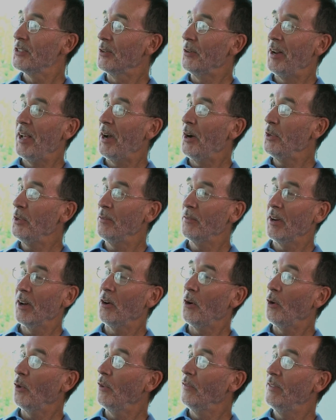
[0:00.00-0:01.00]
So now you've got
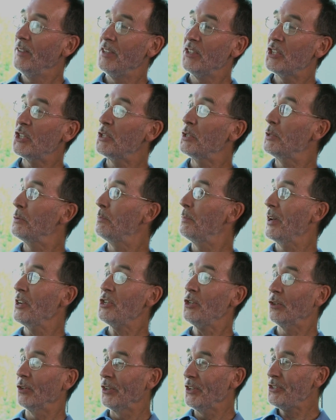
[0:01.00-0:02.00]
all of these
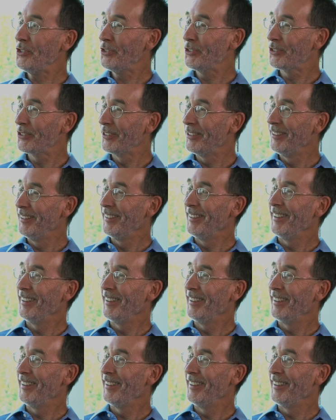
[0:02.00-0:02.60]
specialists,